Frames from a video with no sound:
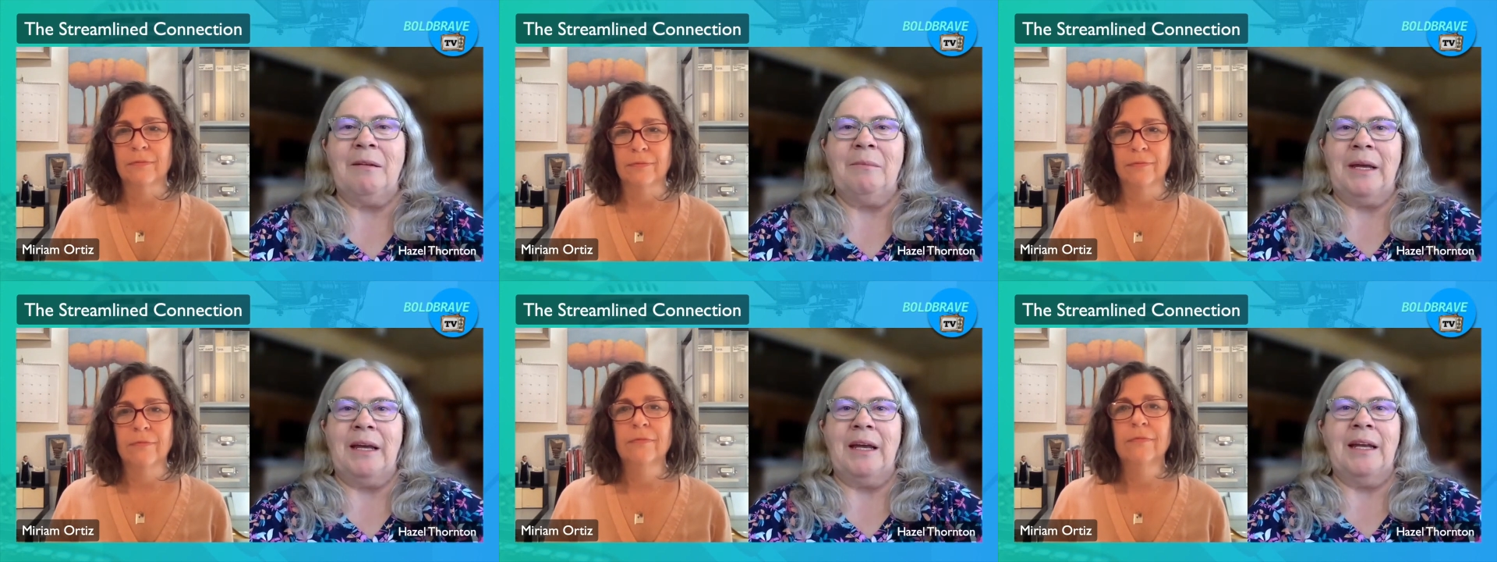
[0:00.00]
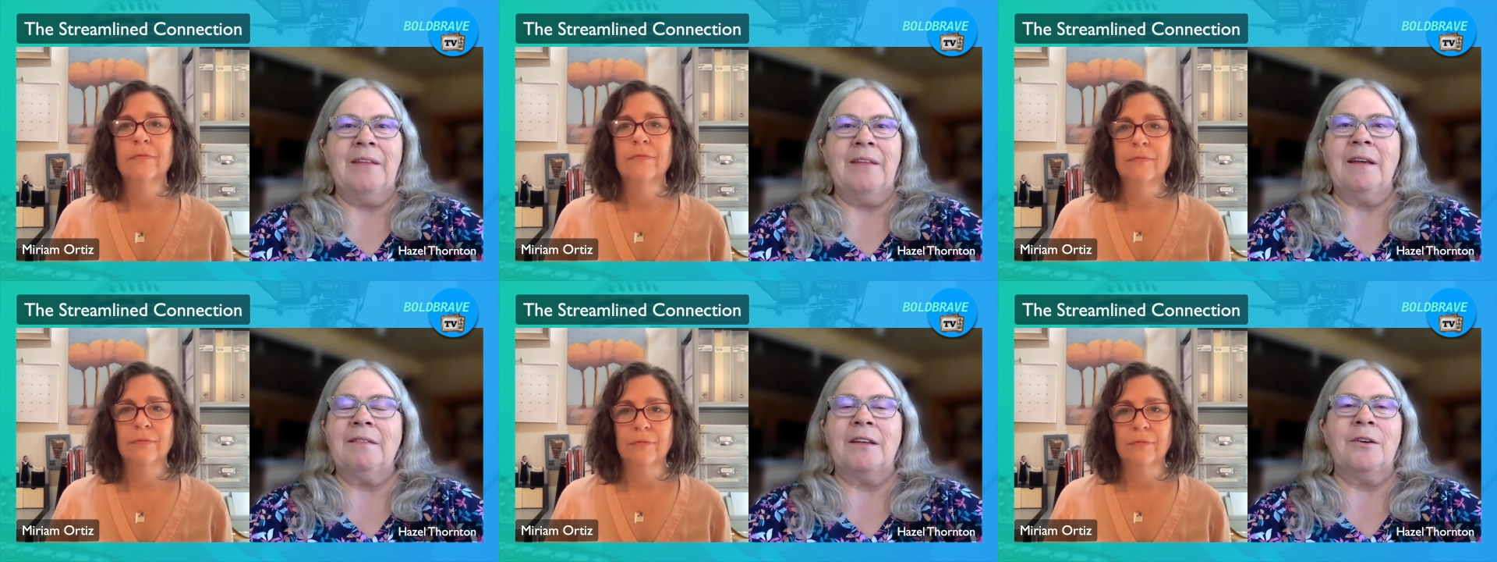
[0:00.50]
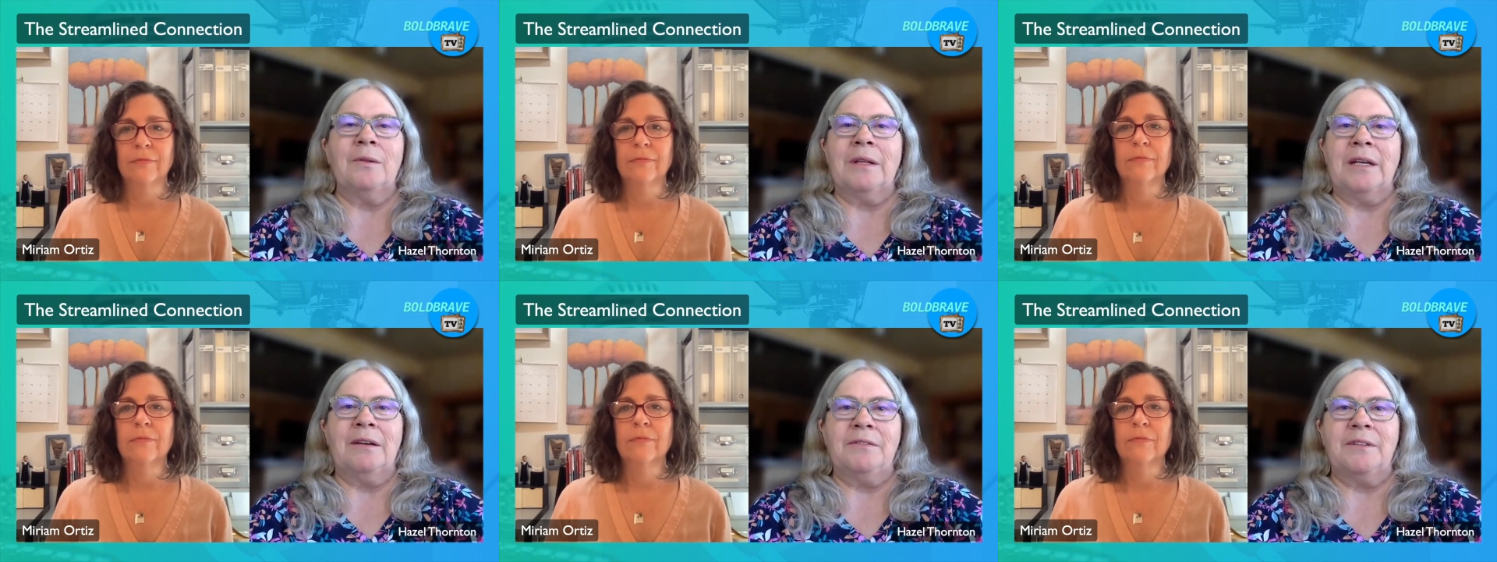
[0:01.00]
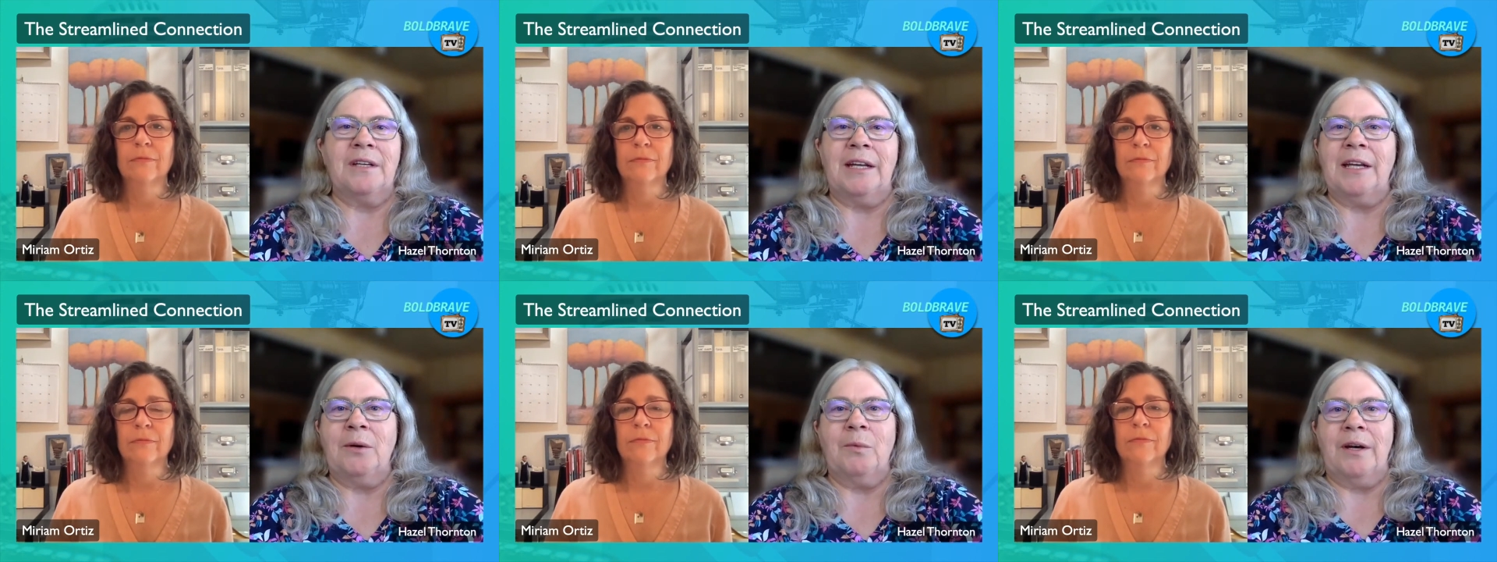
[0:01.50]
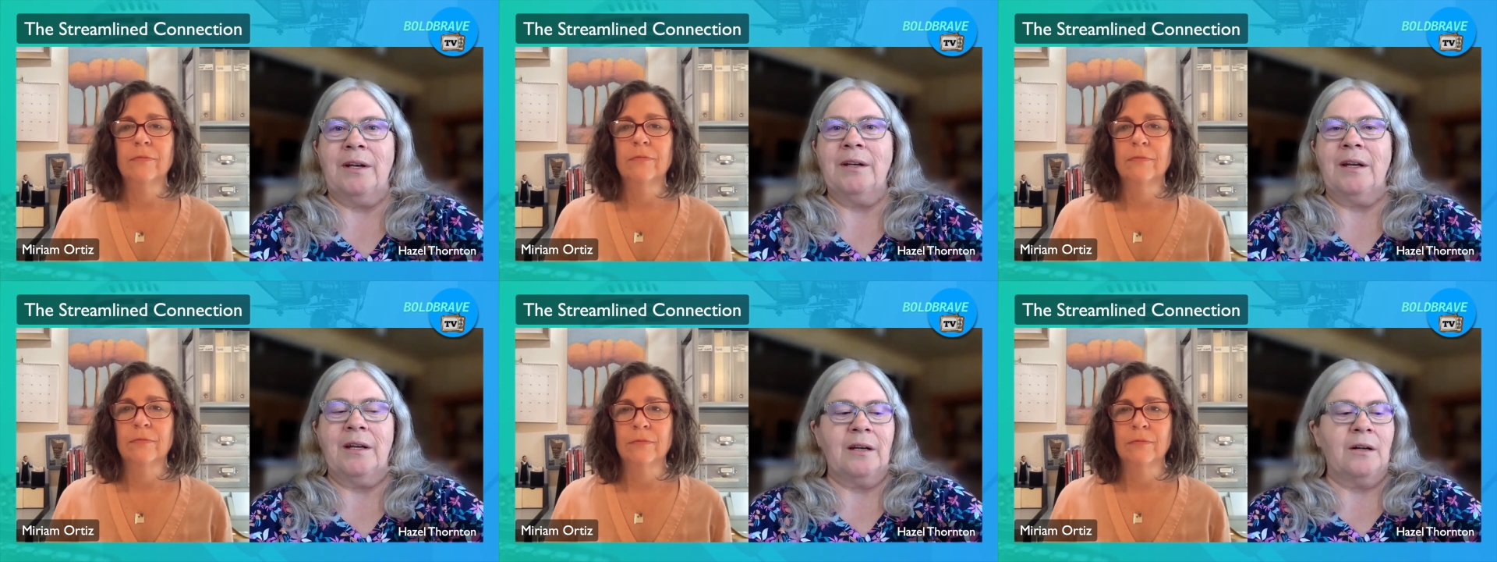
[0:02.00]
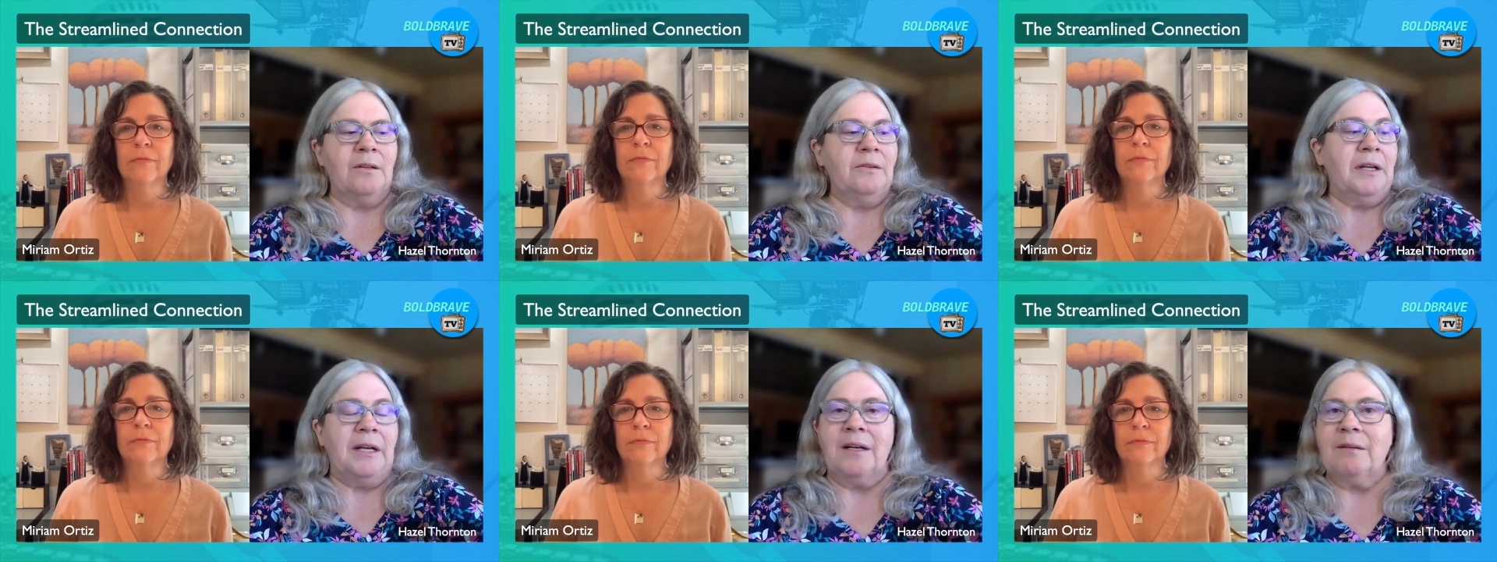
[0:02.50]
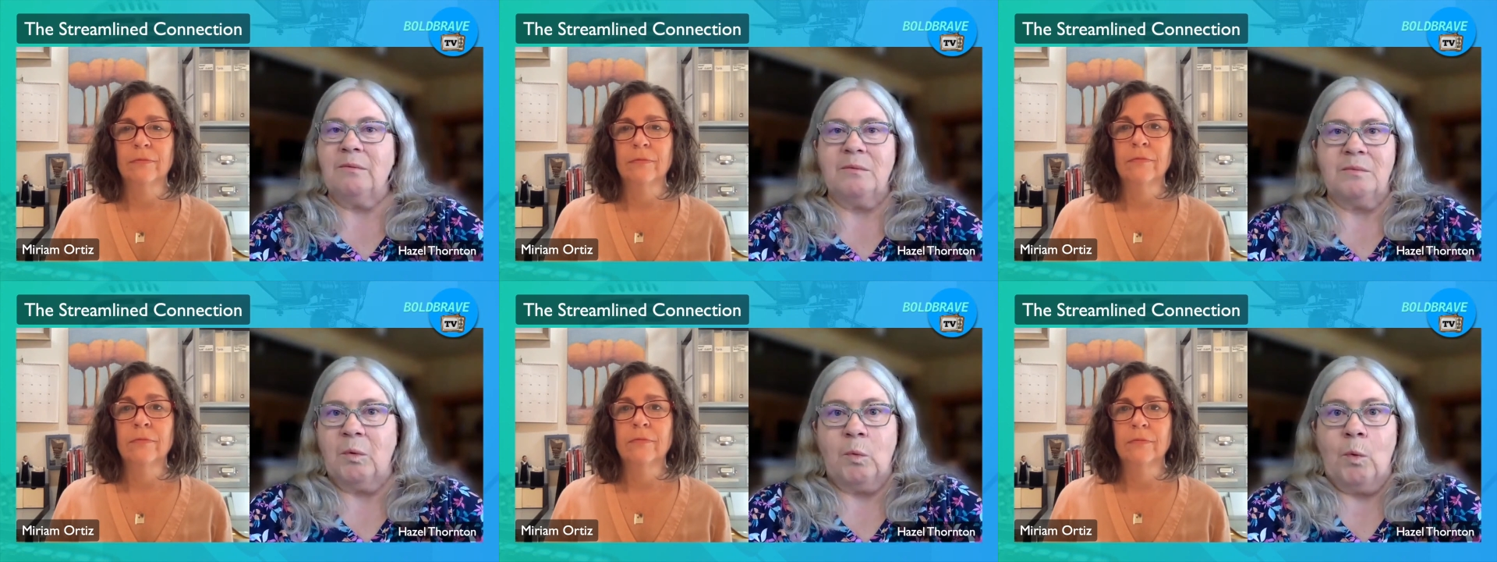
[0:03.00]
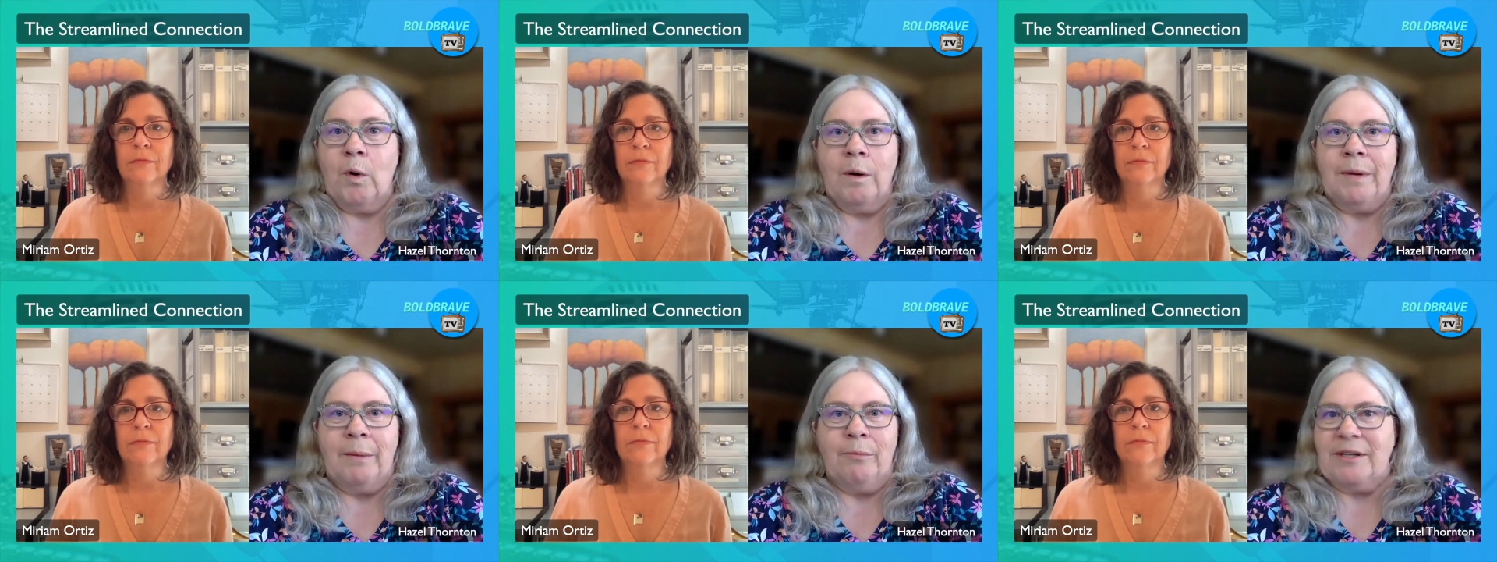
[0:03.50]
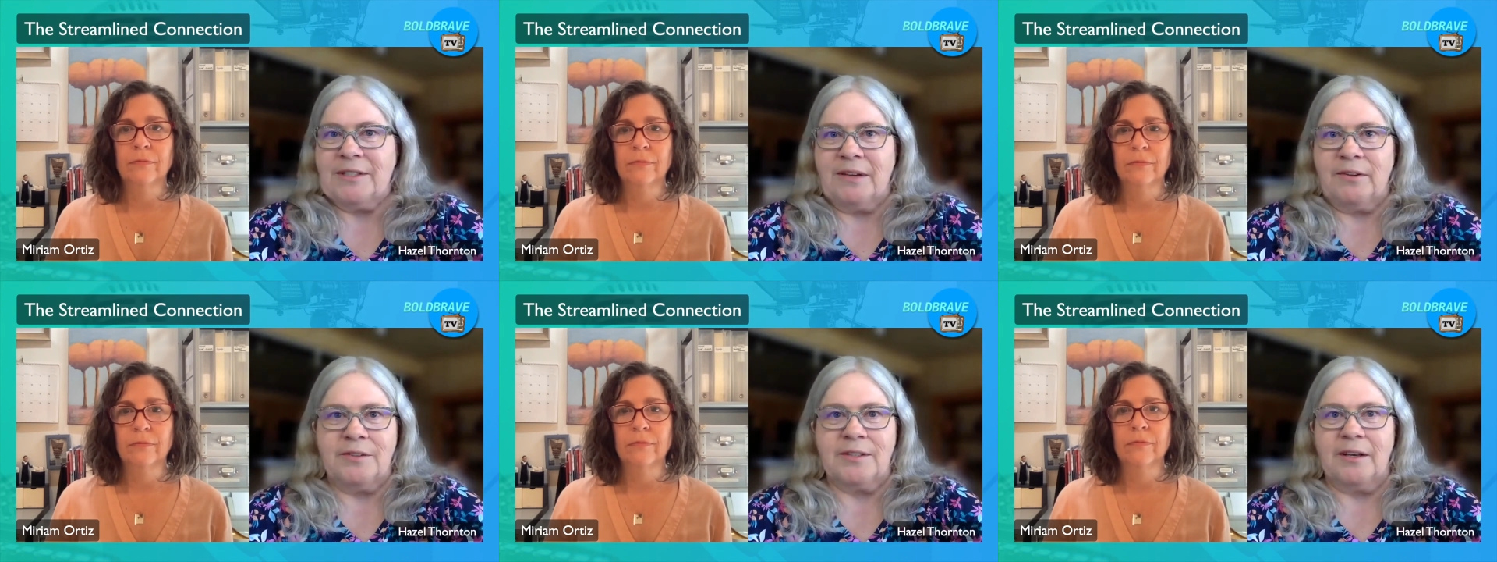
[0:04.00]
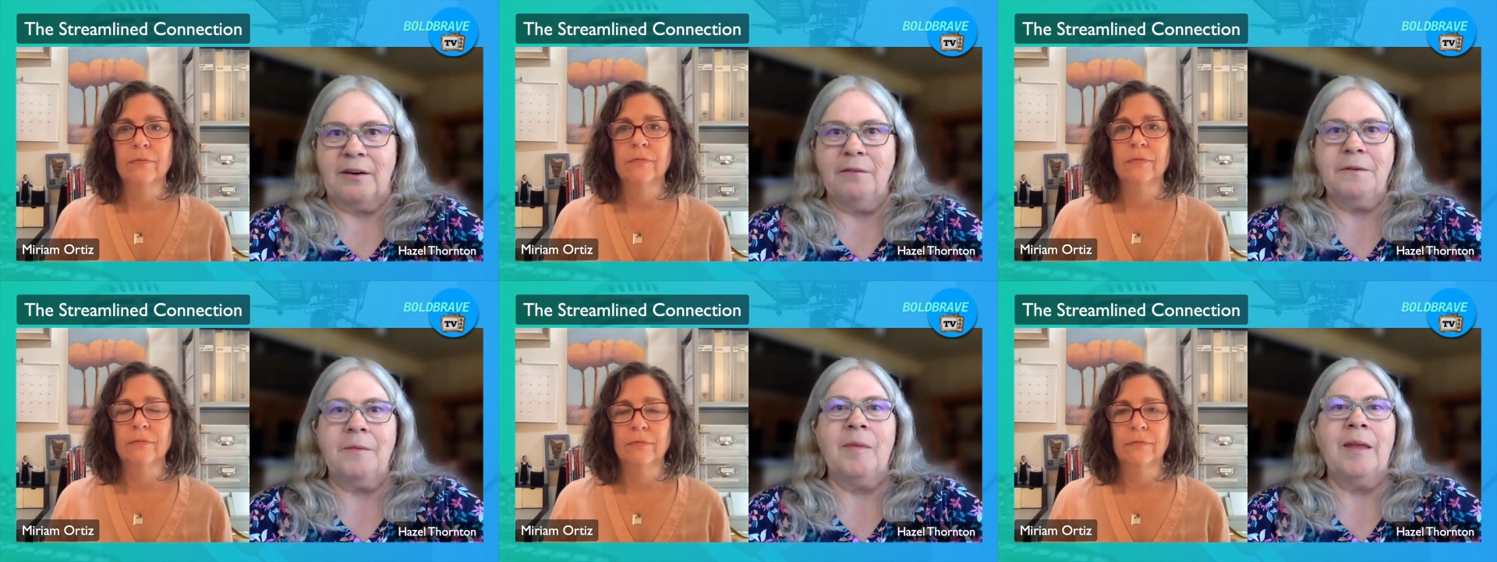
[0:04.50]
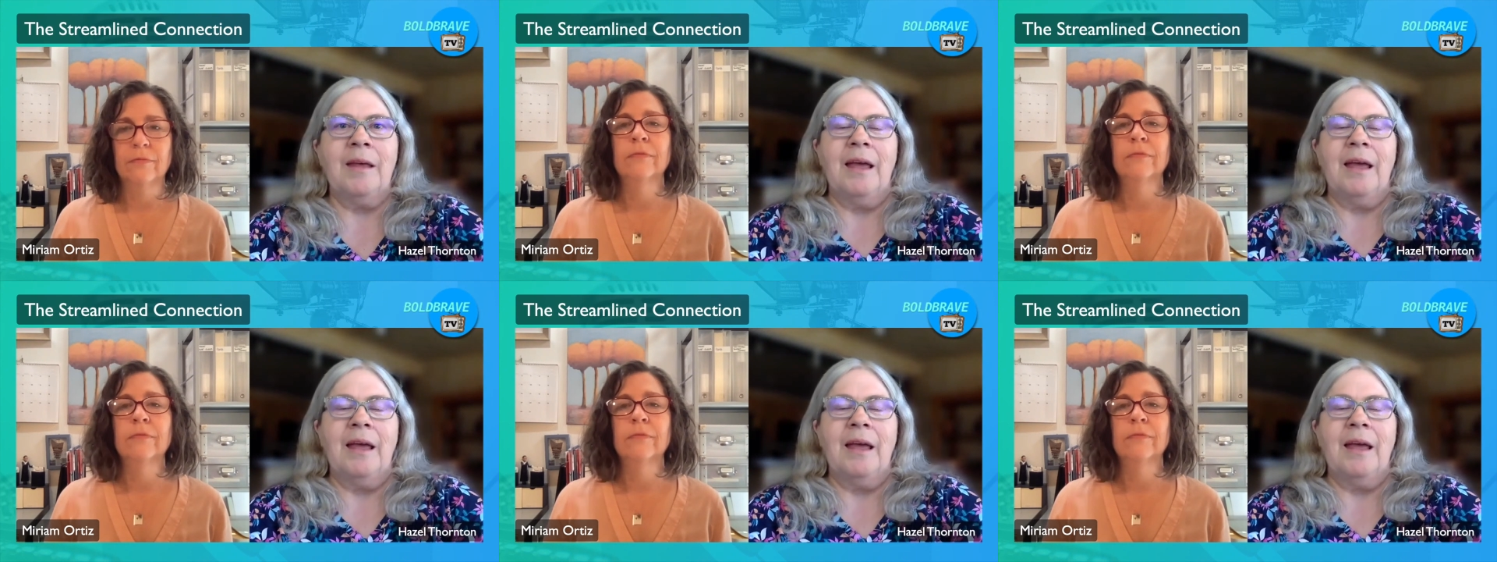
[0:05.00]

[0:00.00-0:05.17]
Speaker 1: It can be anything that you leave to anyone, including warm memories of yourself.